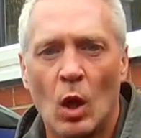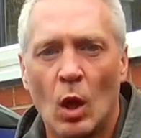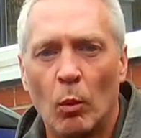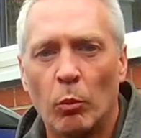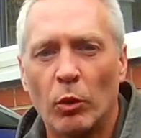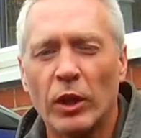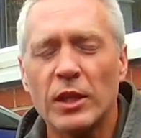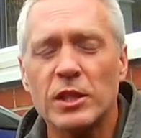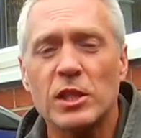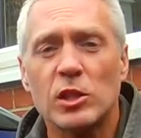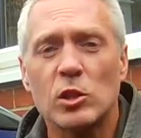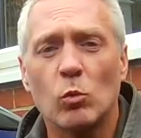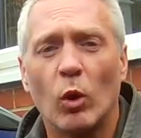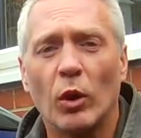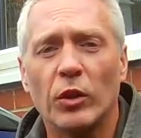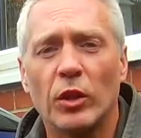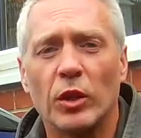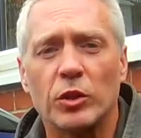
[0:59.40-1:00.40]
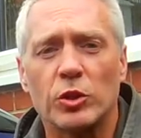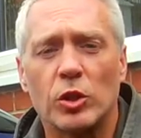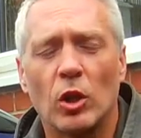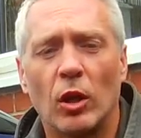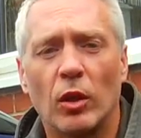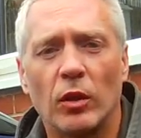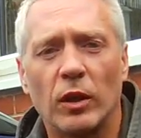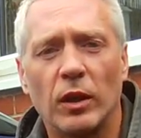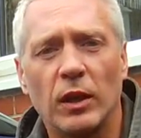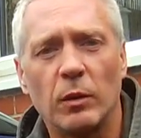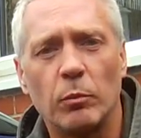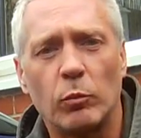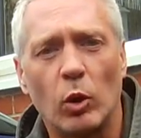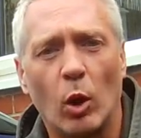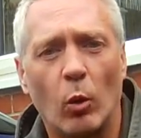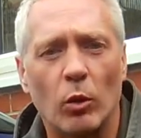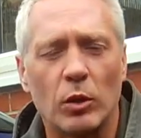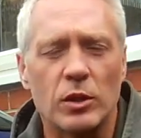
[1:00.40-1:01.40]
Well, this is the one that's got the
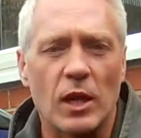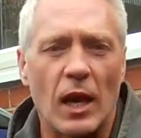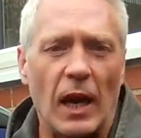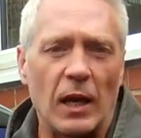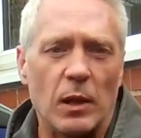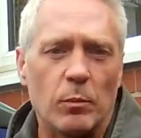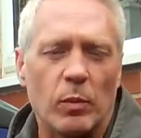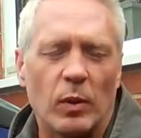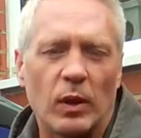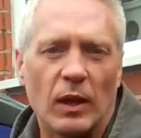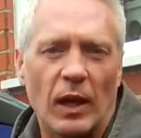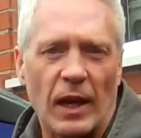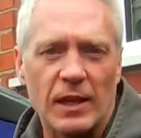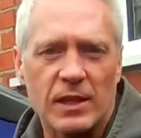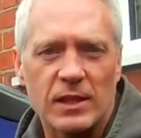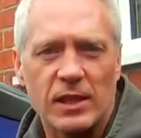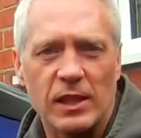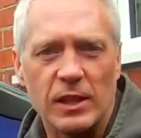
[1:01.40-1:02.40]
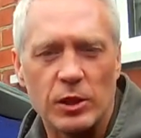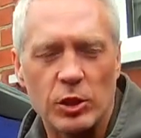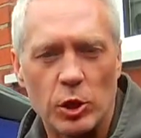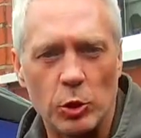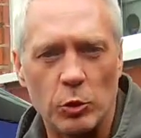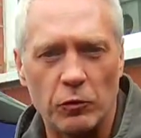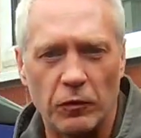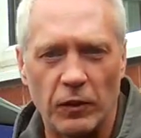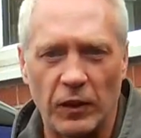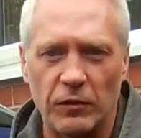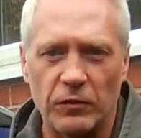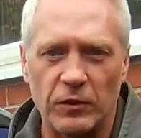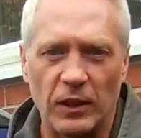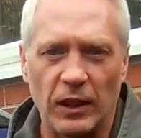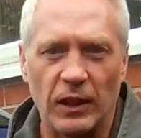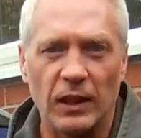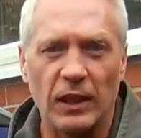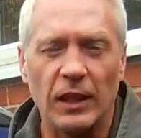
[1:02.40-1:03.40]
prototype
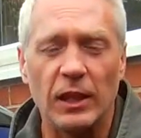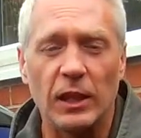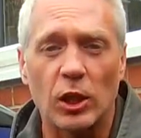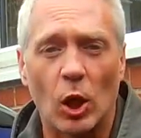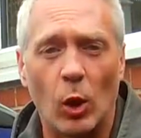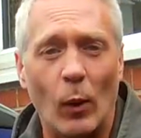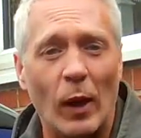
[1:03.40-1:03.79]
ST250 eco